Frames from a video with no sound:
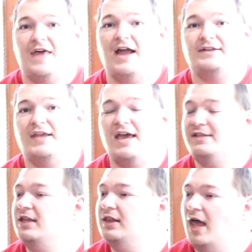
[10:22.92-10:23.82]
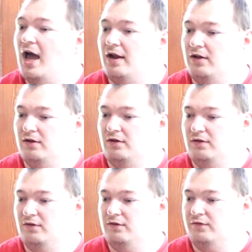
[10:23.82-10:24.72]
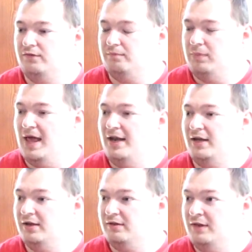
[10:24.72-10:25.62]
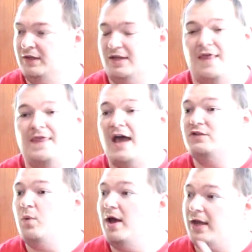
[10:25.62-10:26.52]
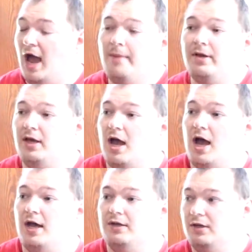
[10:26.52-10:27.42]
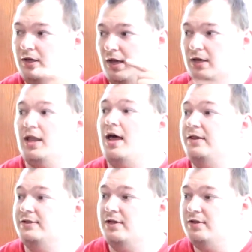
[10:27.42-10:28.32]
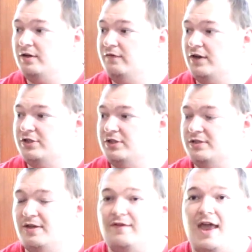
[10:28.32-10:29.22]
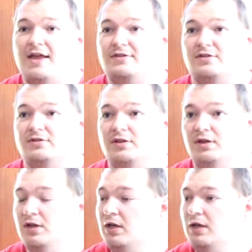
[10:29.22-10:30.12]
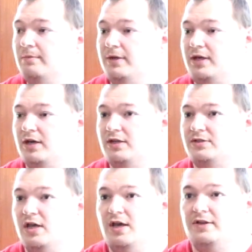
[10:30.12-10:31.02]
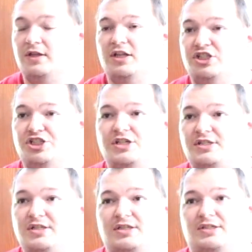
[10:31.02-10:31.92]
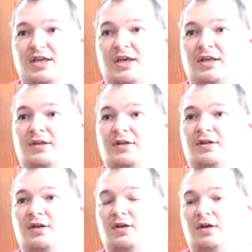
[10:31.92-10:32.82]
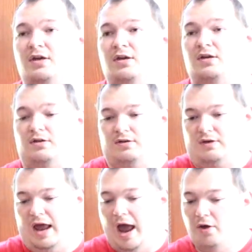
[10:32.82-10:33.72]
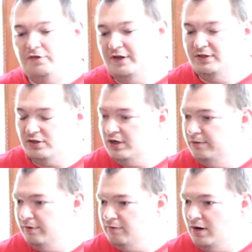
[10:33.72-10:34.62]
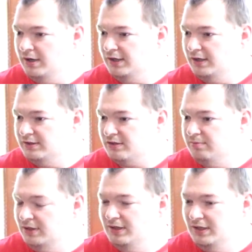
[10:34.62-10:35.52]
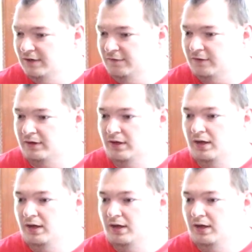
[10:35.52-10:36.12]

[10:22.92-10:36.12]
That takes a lot of planning and things. And that's why Comic-Con and a lot of these other conventions have canceled. Because the logistics in how things are going to be running is completely different.